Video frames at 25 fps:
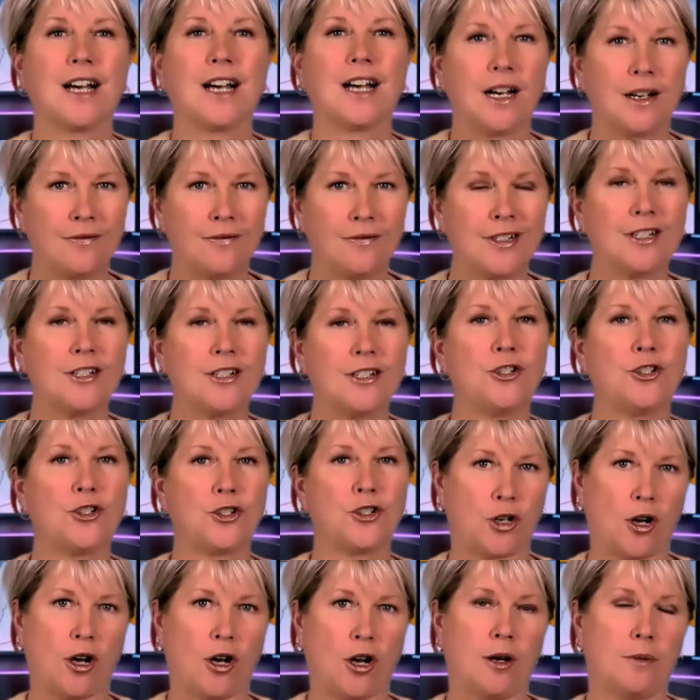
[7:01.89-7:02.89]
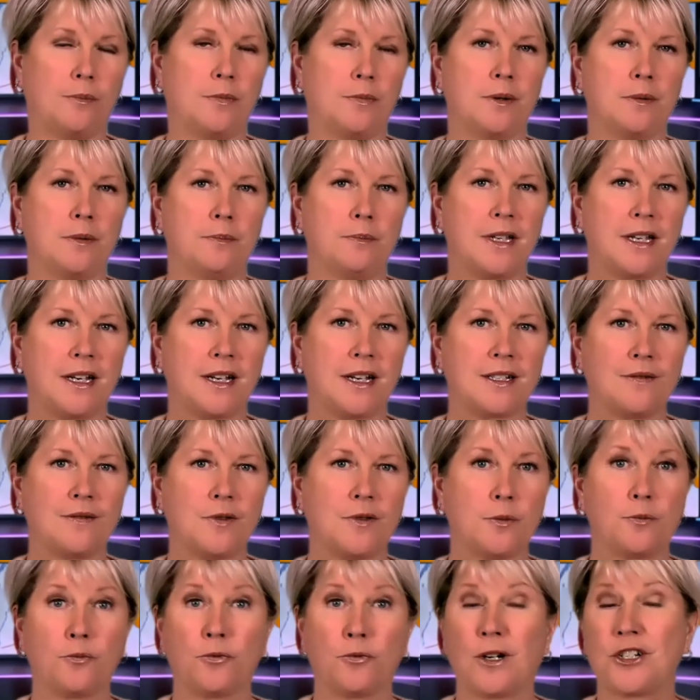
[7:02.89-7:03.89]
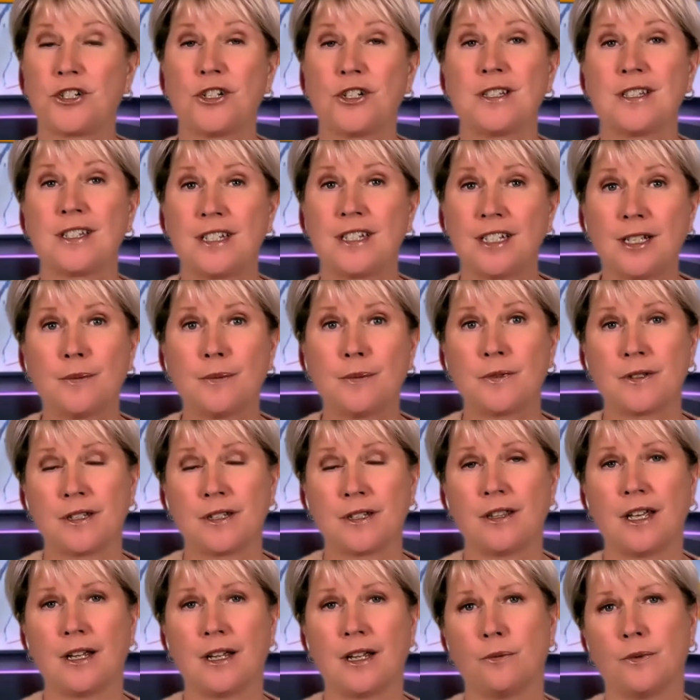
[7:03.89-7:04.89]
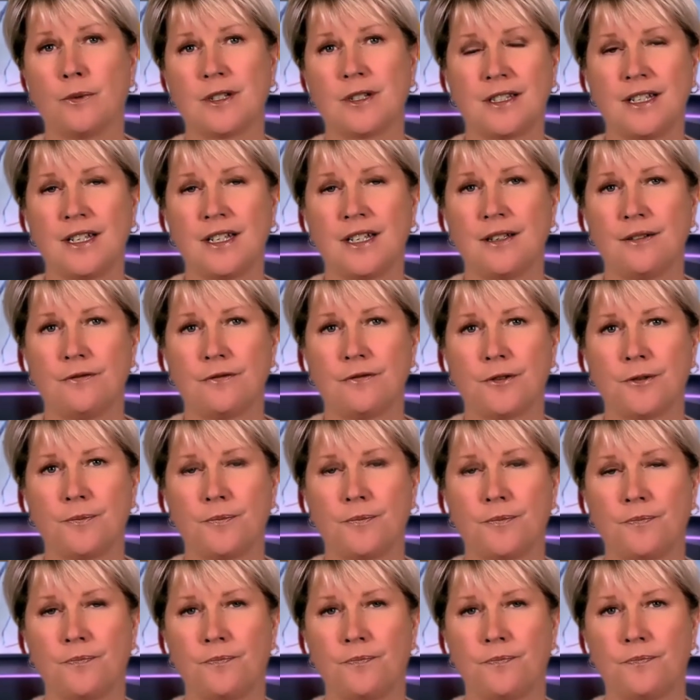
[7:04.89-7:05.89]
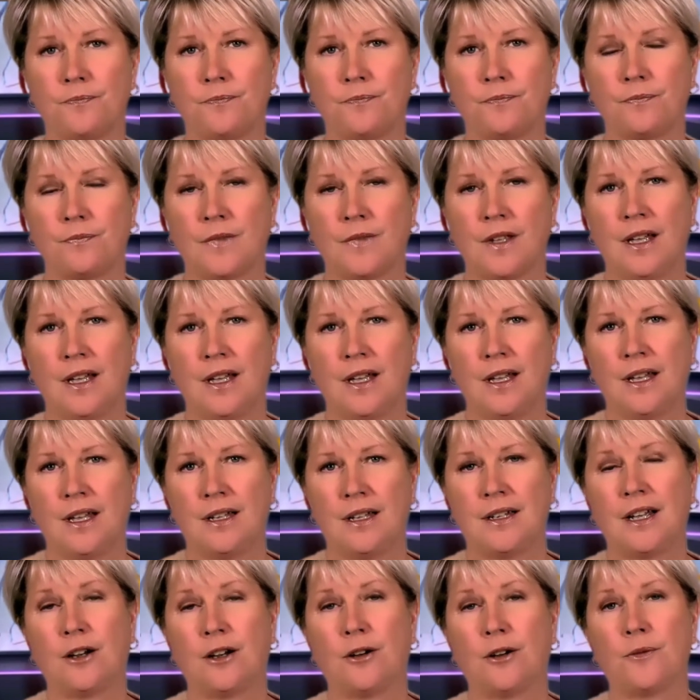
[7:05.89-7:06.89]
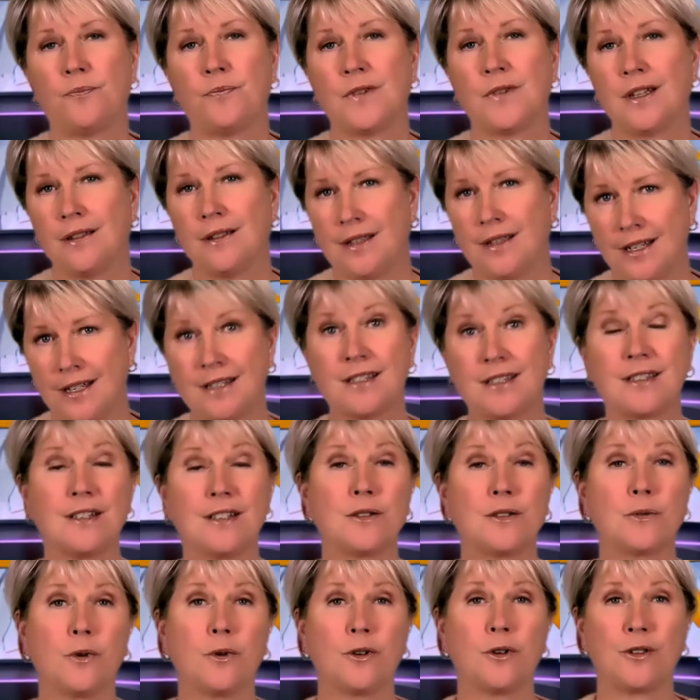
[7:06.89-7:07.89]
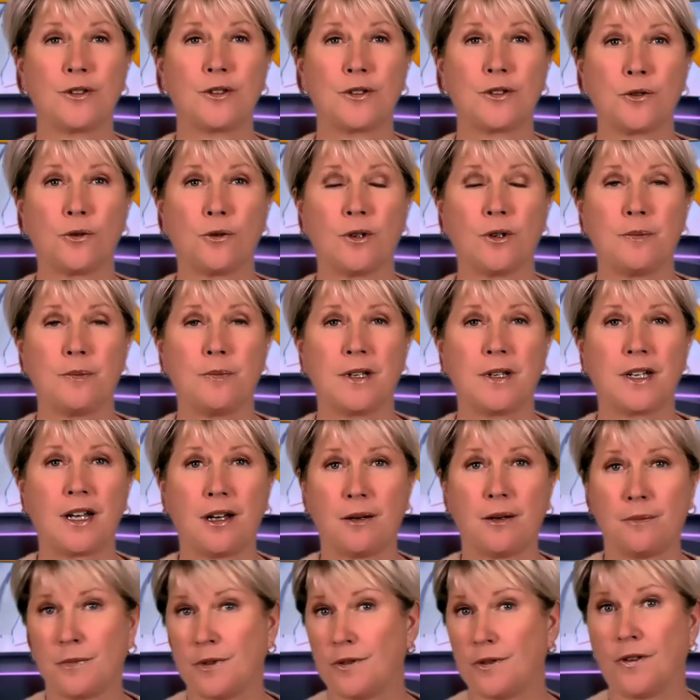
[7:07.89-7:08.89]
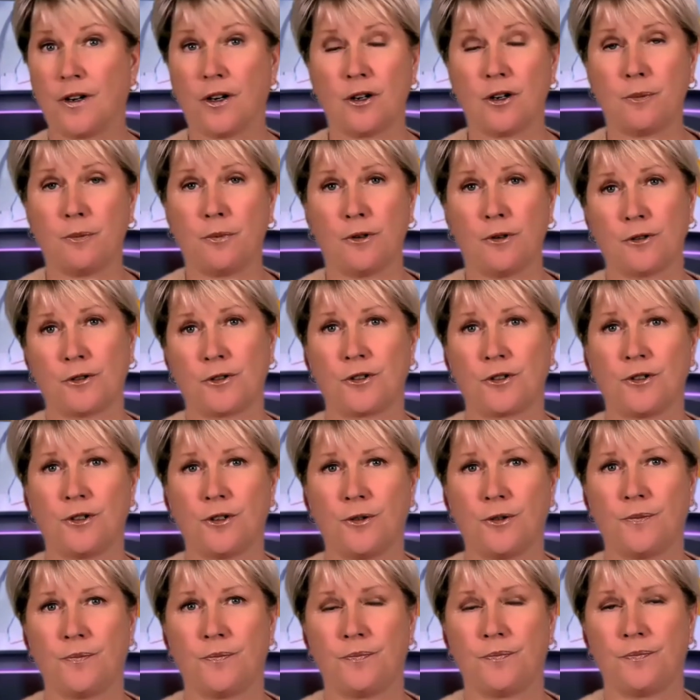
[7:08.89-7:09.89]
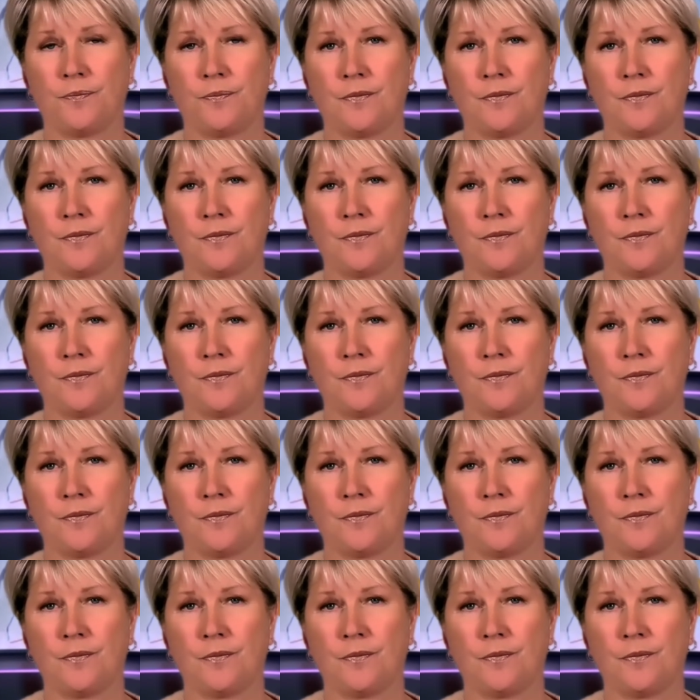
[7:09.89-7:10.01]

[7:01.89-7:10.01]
coveted job because of the precious tips that they receive. Now, this is where the story becomes very personal.